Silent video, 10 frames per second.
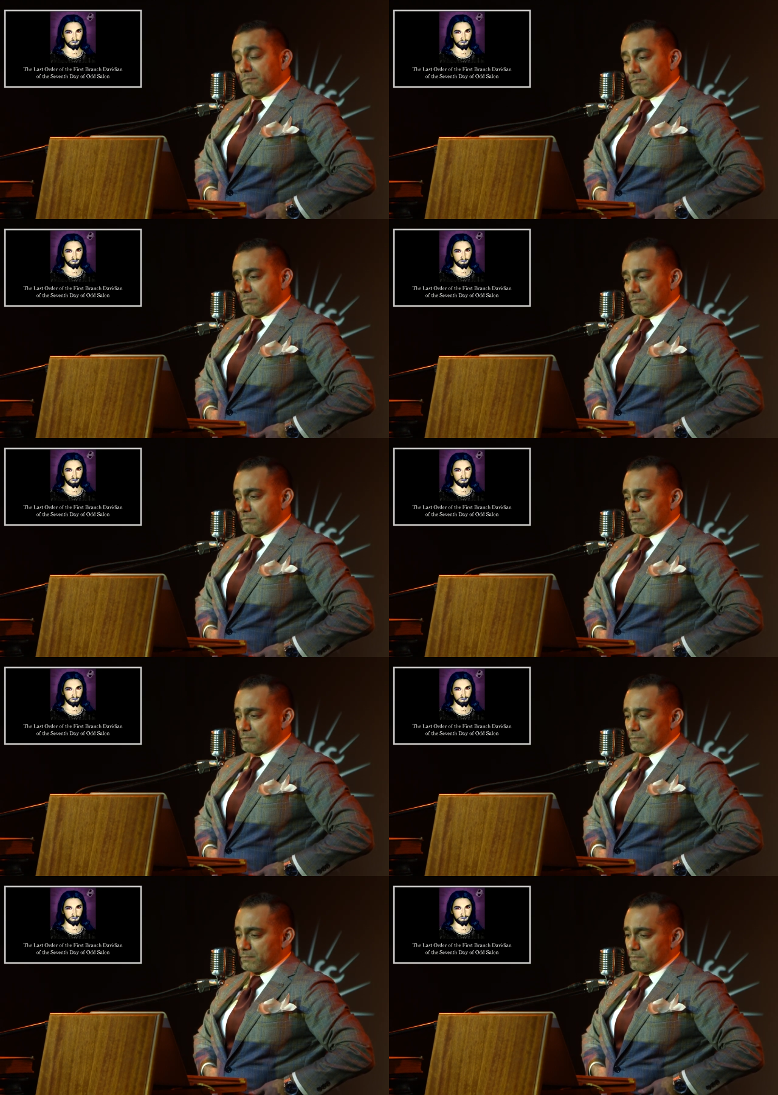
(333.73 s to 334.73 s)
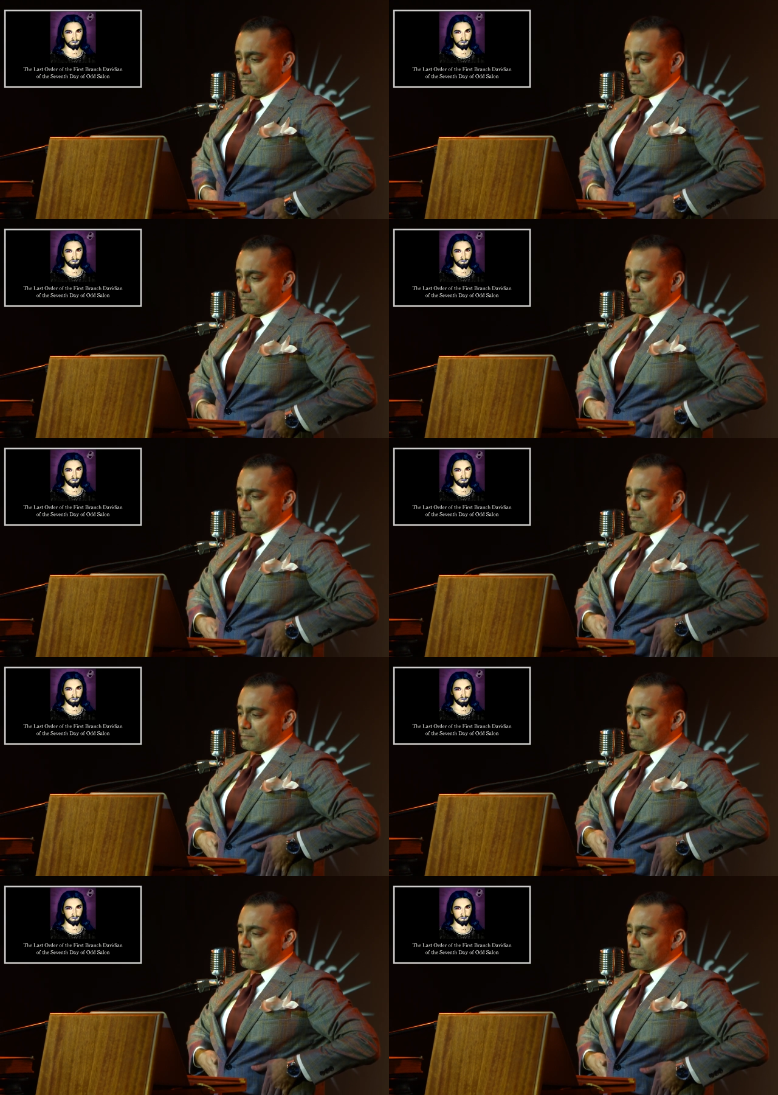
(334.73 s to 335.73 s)

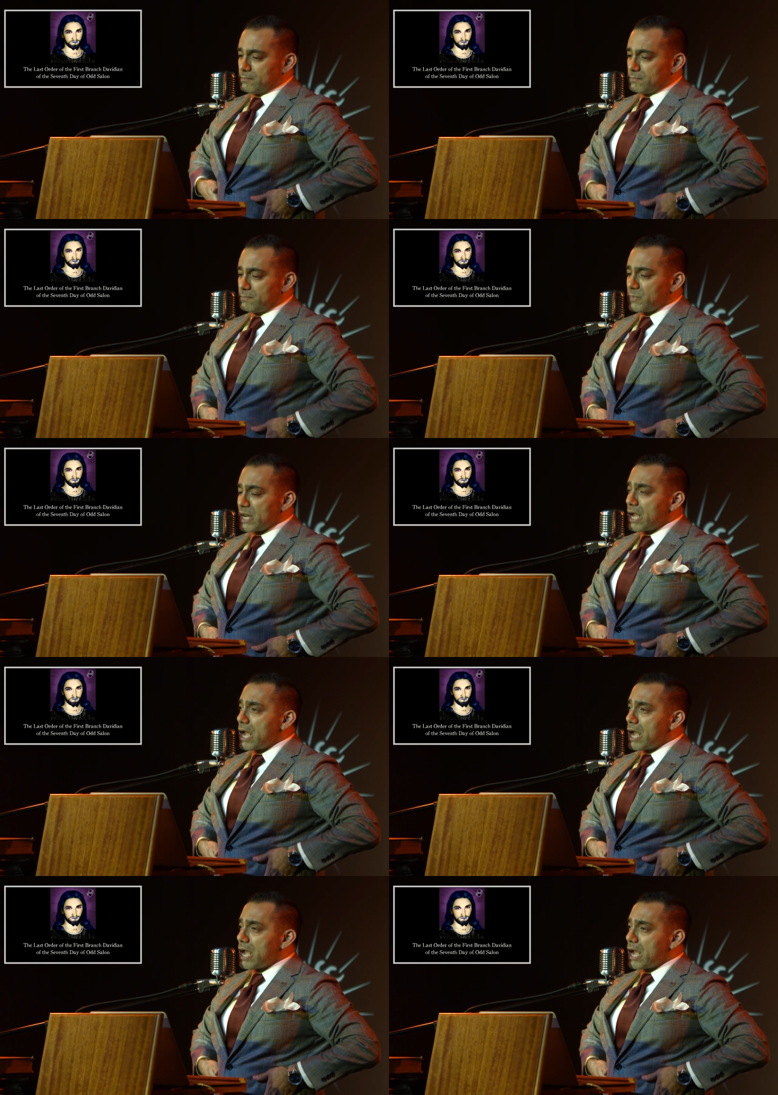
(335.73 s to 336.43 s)
(silence)